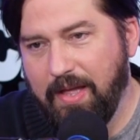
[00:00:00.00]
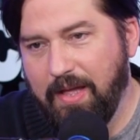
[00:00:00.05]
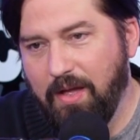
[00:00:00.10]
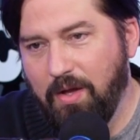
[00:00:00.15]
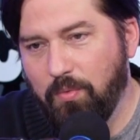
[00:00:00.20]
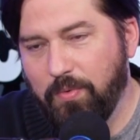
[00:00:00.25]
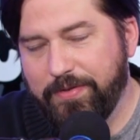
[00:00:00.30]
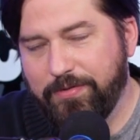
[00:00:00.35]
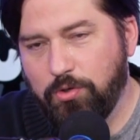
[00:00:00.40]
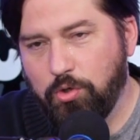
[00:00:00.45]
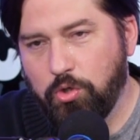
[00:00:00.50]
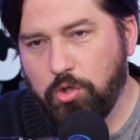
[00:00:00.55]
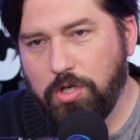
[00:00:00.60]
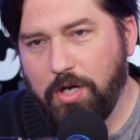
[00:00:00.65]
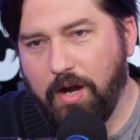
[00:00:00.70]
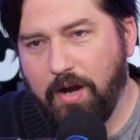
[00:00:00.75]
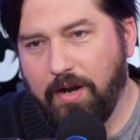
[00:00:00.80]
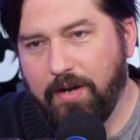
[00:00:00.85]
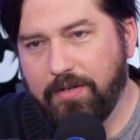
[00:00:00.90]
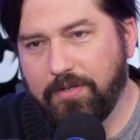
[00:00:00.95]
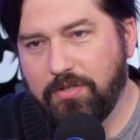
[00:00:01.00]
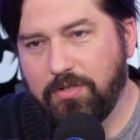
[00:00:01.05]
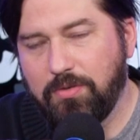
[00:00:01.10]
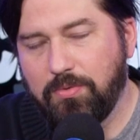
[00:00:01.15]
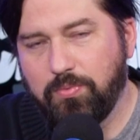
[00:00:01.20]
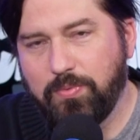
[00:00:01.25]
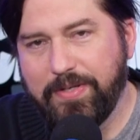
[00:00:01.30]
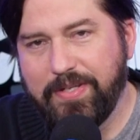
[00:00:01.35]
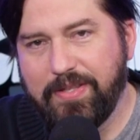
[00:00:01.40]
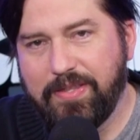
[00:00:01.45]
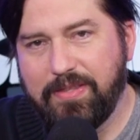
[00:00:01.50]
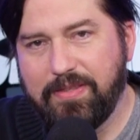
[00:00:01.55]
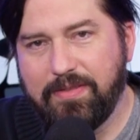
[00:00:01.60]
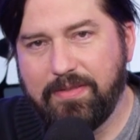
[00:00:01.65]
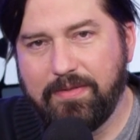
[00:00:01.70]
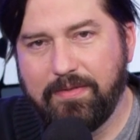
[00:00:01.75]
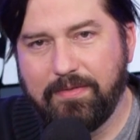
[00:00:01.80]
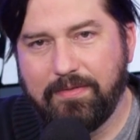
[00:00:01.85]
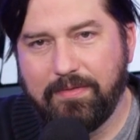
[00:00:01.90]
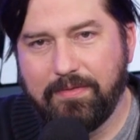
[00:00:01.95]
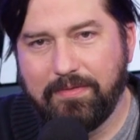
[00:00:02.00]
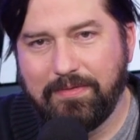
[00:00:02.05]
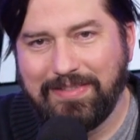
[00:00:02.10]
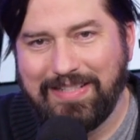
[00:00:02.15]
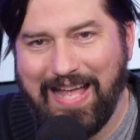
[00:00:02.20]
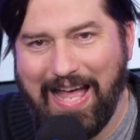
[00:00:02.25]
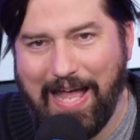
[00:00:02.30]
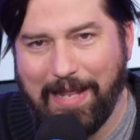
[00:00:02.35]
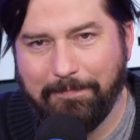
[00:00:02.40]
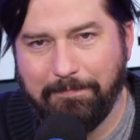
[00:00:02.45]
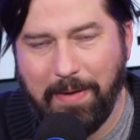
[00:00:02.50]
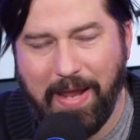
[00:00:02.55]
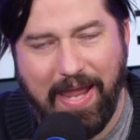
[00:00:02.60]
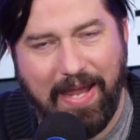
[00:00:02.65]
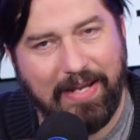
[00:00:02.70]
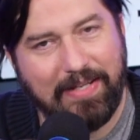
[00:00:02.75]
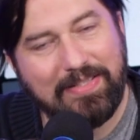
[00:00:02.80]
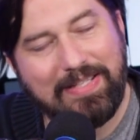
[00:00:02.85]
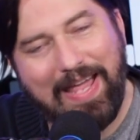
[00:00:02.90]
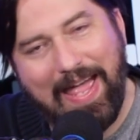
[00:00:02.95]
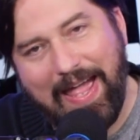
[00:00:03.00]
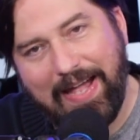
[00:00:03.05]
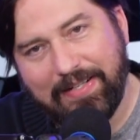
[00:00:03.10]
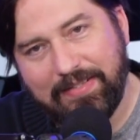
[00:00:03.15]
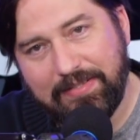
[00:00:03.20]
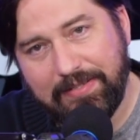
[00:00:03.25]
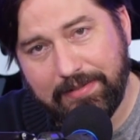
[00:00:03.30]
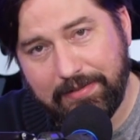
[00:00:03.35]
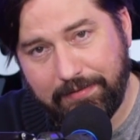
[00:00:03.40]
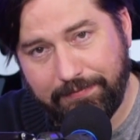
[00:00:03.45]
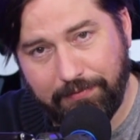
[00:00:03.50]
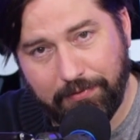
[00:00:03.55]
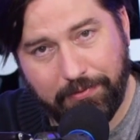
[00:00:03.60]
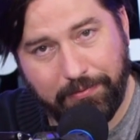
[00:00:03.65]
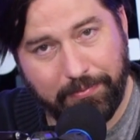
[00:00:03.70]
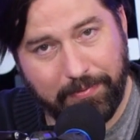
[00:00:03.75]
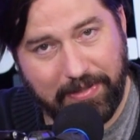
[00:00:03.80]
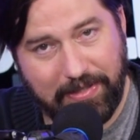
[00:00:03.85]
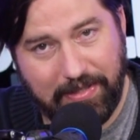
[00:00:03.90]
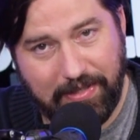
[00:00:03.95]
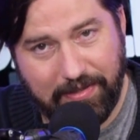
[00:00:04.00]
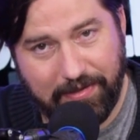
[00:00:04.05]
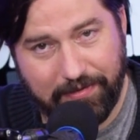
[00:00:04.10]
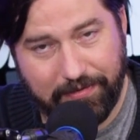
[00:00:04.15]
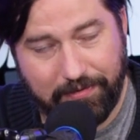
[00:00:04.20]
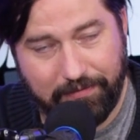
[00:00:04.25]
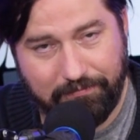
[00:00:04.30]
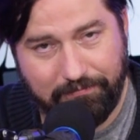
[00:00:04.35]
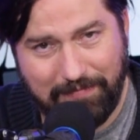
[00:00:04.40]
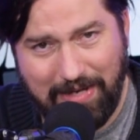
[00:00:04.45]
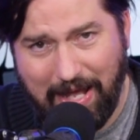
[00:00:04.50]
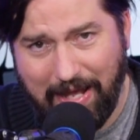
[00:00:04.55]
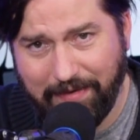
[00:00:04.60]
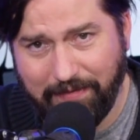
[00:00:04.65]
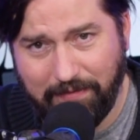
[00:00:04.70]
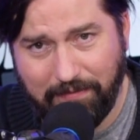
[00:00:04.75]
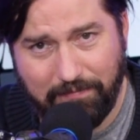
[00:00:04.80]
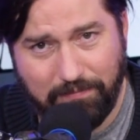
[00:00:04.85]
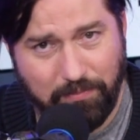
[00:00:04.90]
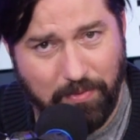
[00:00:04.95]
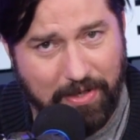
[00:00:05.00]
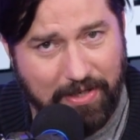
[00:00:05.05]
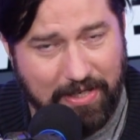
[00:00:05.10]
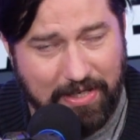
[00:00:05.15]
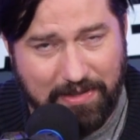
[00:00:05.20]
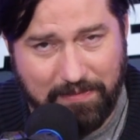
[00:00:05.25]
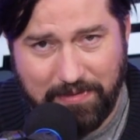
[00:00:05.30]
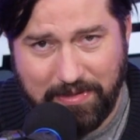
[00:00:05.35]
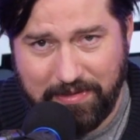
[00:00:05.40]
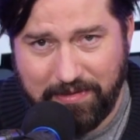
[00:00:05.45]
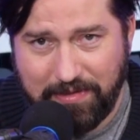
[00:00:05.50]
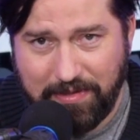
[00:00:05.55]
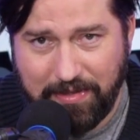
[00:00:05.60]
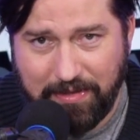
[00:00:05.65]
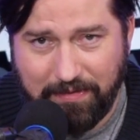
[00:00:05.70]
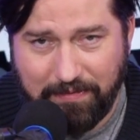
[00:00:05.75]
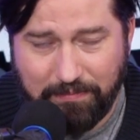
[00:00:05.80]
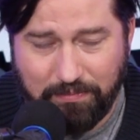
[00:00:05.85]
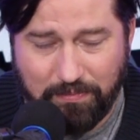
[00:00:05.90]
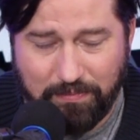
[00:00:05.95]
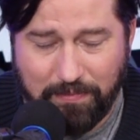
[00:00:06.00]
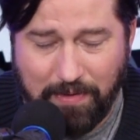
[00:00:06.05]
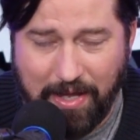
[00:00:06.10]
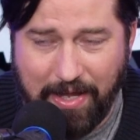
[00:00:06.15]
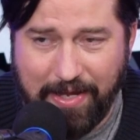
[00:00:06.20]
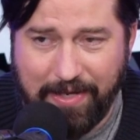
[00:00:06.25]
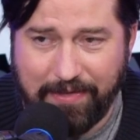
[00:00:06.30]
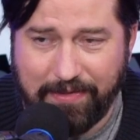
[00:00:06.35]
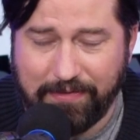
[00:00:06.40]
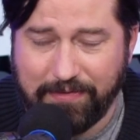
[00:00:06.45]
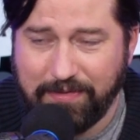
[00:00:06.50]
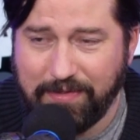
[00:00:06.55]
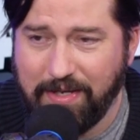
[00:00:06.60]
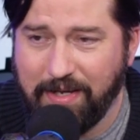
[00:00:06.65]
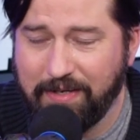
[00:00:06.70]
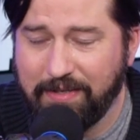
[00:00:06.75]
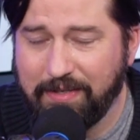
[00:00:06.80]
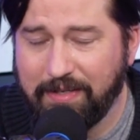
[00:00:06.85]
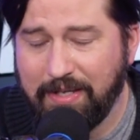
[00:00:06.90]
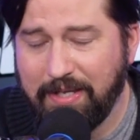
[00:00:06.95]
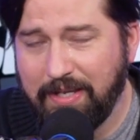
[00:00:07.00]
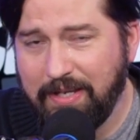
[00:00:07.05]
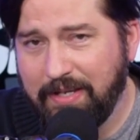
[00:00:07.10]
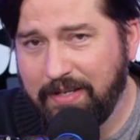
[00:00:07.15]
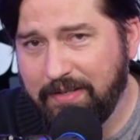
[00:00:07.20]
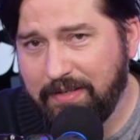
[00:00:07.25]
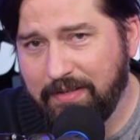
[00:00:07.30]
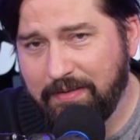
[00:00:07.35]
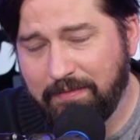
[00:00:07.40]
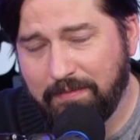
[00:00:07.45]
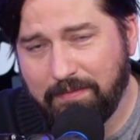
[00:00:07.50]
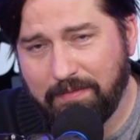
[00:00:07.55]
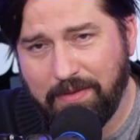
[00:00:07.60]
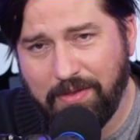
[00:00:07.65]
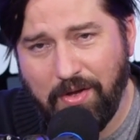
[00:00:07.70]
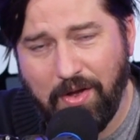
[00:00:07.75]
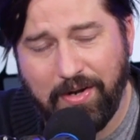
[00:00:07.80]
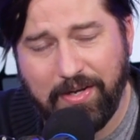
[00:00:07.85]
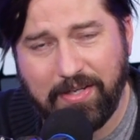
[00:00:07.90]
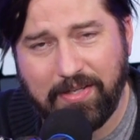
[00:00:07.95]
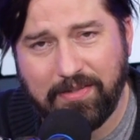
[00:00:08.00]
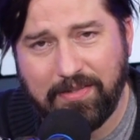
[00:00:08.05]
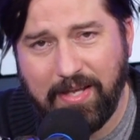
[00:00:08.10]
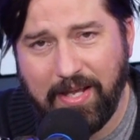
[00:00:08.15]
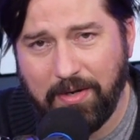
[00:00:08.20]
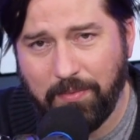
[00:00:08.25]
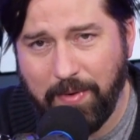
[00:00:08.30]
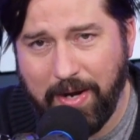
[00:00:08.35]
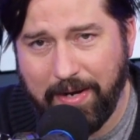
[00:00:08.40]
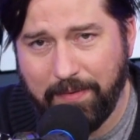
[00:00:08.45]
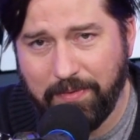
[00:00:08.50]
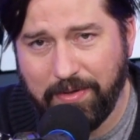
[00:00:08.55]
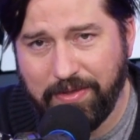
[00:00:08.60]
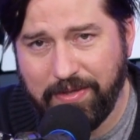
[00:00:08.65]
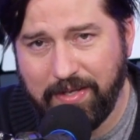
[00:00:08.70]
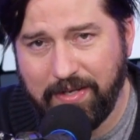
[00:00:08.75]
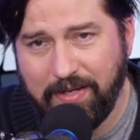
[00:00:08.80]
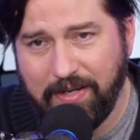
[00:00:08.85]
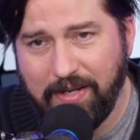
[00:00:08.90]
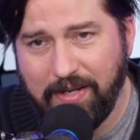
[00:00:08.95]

was charged with not paying taxes for 3 years. Not when he was a wild young kid and thought he could get away with it.